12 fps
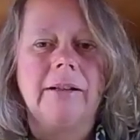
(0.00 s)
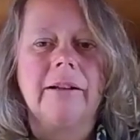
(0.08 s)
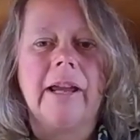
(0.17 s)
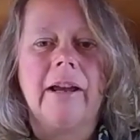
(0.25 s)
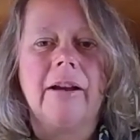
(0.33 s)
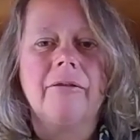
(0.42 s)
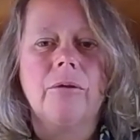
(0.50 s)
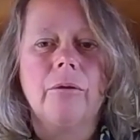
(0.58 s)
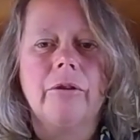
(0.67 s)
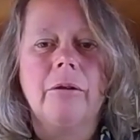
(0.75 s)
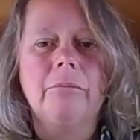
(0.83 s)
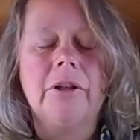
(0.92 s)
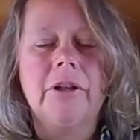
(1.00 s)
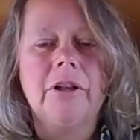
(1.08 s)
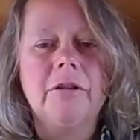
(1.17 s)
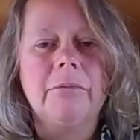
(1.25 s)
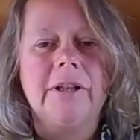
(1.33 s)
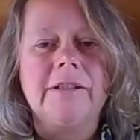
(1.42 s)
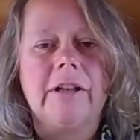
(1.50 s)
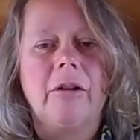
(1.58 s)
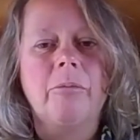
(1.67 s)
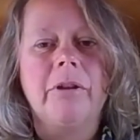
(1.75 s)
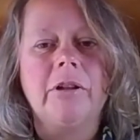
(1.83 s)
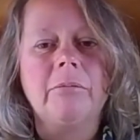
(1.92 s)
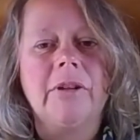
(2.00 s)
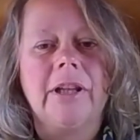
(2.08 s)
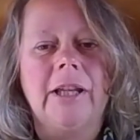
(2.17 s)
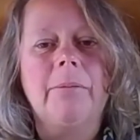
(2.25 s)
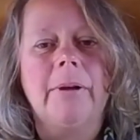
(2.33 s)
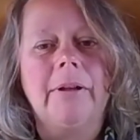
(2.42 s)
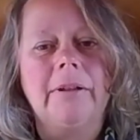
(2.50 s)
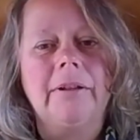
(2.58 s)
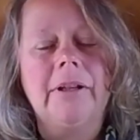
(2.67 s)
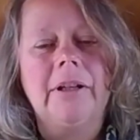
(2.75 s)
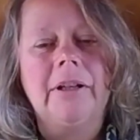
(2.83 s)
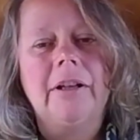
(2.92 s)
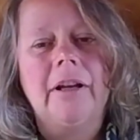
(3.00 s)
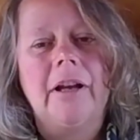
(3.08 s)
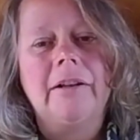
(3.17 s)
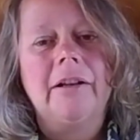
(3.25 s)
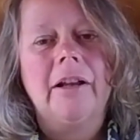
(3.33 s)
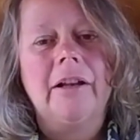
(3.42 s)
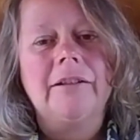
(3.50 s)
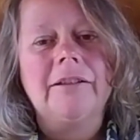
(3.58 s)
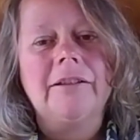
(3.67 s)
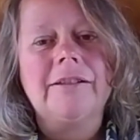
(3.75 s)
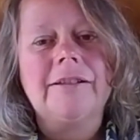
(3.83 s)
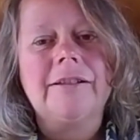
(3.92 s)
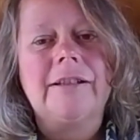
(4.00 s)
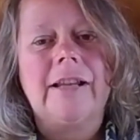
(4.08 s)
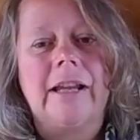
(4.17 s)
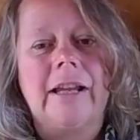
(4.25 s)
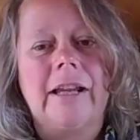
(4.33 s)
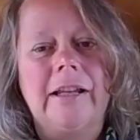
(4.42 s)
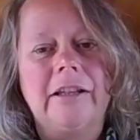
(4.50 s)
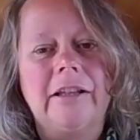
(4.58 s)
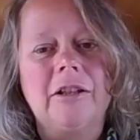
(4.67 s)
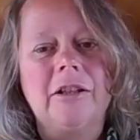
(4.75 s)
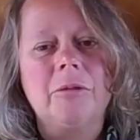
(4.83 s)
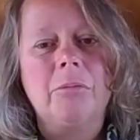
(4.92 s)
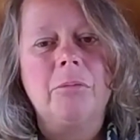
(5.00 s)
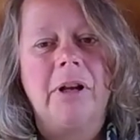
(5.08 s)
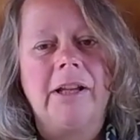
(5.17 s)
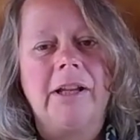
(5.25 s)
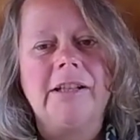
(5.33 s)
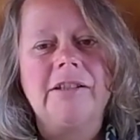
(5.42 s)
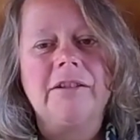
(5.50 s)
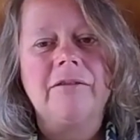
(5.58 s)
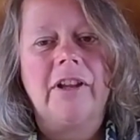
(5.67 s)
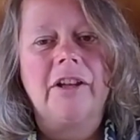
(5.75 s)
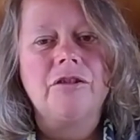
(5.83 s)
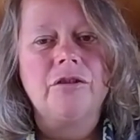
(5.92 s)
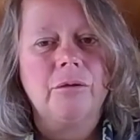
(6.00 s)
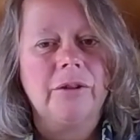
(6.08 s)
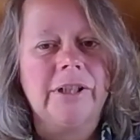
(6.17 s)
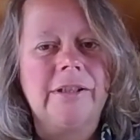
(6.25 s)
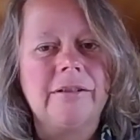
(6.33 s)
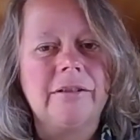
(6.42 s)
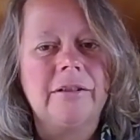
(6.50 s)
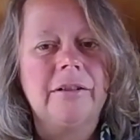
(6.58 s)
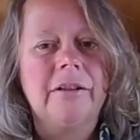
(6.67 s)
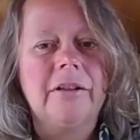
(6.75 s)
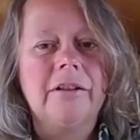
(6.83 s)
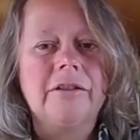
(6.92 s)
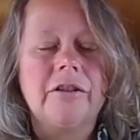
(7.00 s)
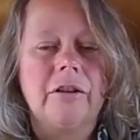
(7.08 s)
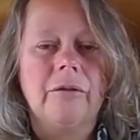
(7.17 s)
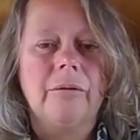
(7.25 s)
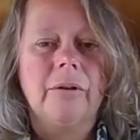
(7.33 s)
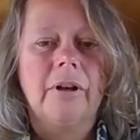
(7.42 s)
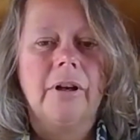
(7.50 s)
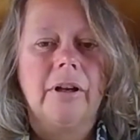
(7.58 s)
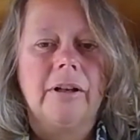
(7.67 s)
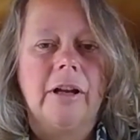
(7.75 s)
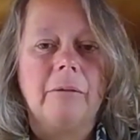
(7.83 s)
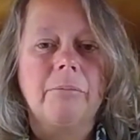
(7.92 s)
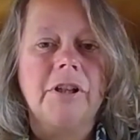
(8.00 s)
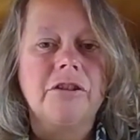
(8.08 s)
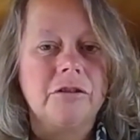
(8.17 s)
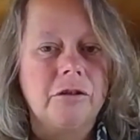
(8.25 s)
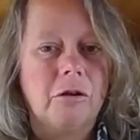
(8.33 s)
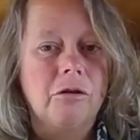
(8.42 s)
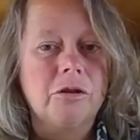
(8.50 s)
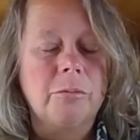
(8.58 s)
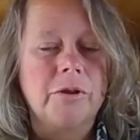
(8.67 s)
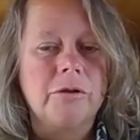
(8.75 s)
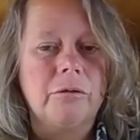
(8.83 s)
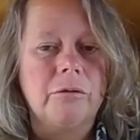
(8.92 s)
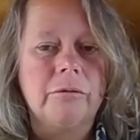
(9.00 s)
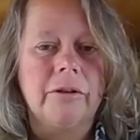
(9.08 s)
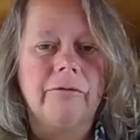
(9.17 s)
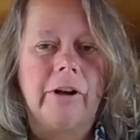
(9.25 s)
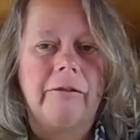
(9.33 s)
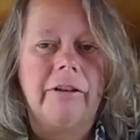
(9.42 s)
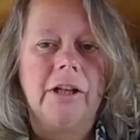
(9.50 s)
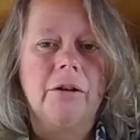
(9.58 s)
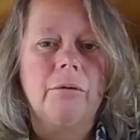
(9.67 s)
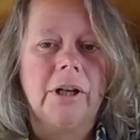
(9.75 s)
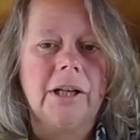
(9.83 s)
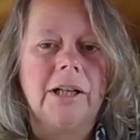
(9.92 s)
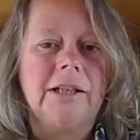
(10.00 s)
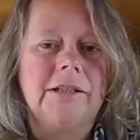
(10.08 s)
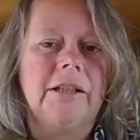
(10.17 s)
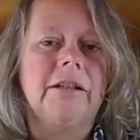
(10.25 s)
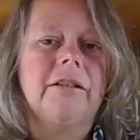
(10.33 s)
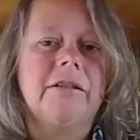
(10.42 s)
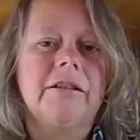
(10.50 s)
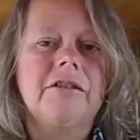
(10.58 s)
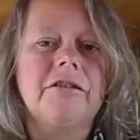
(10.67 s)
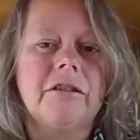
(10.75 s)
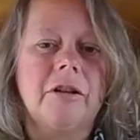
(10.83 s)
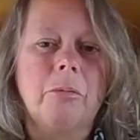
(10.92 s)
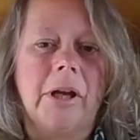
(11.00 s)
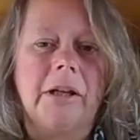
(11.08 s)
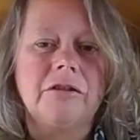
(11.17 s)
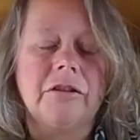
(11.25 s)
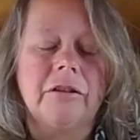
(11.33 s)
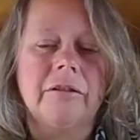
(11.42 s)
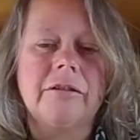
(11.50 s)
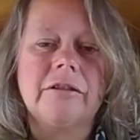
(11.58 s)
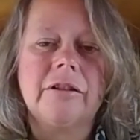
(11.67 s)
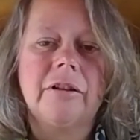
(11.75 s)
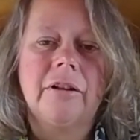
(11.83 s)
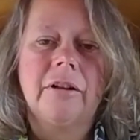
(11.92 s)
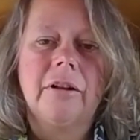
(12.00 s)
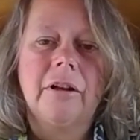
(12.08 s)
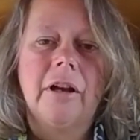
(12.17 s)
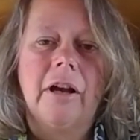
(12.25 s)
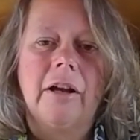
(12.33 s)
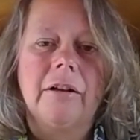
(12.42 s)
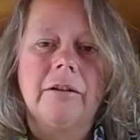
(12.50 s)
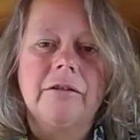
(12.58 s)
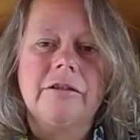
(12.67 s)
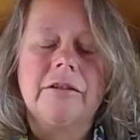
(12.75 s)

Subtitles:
care for them, but it's helping them keeping and stay in the place of their choice. So an admission to hospital can very quickly decondition a patient and